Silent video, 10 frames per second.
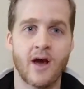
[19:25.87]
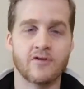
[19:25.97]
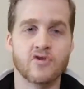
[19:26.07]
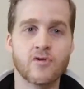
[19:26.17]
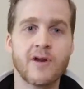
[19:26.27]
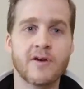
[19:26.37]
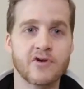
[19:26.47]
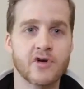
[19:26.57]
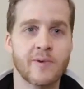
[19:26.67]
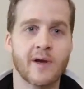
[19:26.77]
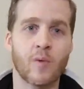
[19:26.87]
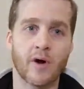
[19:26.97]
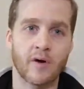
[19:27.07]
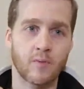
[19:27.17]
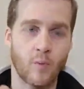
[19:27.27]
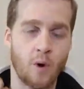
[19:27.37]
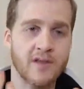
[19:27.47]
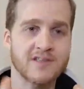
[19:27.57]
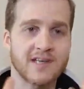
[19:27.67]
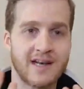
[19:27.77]
truly determining what it
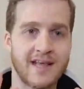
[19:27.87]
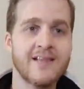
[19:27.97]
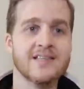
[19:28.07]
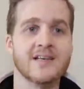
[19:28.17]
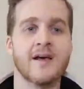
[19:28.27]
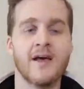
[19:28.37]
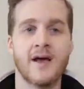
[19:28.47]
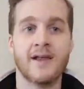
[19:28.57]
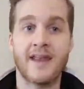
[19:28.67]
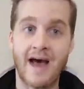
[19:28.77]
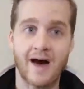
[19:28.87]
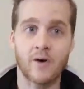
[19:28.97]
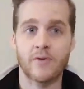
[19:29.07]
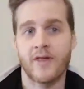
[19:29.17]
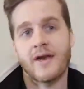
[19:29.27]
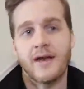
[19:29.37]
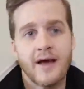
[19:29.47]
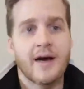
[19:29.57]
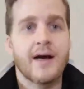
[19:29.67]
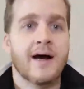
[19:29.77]
wants and needs now than
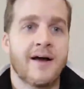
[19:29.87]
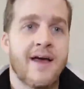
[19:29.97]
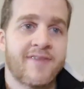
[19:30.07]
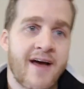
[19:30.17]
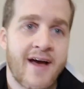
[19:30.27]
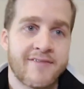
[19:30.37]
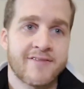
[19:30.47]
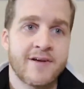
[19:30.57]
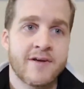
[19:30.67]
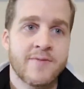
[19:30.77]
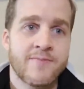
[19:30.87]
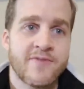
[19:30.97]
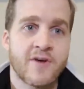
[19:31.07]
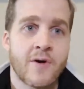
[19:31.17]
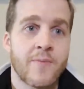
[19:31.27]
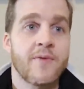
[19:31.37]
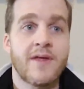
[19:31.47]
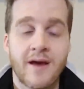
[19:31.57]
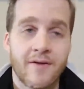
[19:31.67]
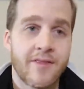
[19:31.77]
I ever have. So
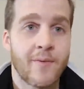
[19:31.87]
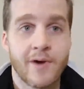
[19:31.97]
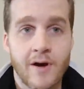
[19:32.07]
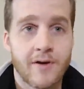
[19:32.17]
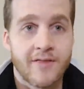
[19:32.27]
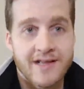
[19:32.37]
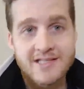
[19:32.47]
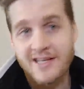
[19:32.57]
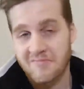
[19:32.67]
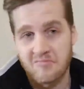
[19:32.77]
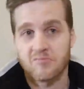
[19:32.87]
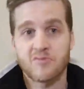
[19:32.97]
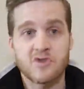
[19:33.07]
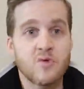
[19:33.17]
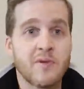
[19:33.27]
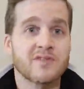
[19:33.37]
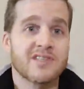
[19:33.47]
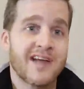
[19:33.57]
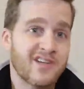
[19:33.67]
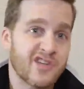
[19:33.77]
yeah, there we go. That's it. 2 meals a
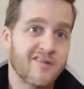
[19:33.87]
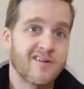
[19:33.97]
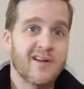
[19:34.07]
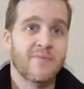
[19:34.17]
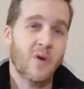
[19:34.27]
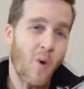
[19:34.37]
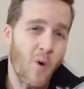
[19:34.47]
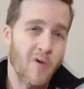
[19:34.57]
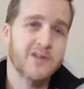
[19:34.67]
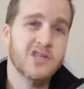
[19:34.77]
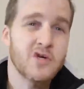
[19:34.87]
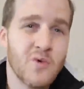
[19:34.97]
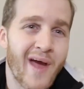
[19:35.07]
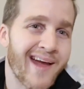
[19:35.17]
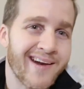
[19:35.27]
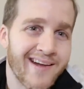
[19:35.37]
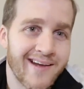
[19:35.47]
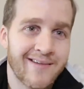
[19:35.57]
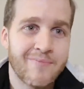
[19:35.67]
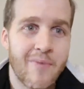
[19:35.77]
day generally, or
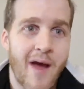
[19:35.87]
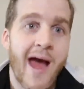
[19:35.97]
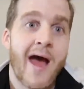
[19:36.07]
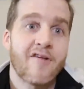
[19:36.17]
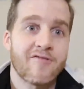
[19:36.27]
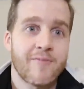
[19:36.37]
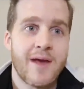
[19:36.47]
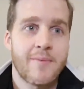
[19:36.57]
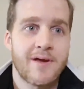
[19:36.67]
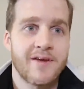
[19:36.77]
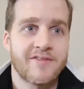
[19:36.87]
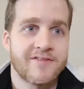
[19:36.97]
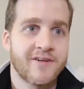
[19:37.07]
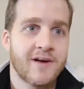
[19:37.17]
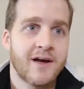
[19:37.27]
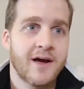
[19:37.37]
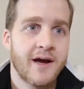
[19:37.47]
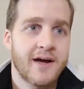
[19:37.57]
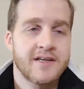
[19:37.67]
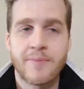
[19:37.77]
2.5 maybe, if
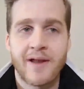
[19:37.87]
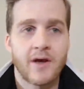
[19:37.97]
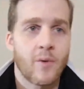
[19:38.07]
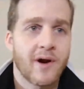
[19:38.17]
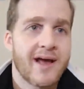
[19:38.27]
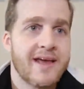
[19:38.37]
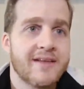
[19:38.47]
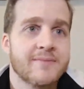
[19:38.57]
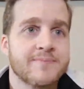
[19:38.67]
depending on what I eat.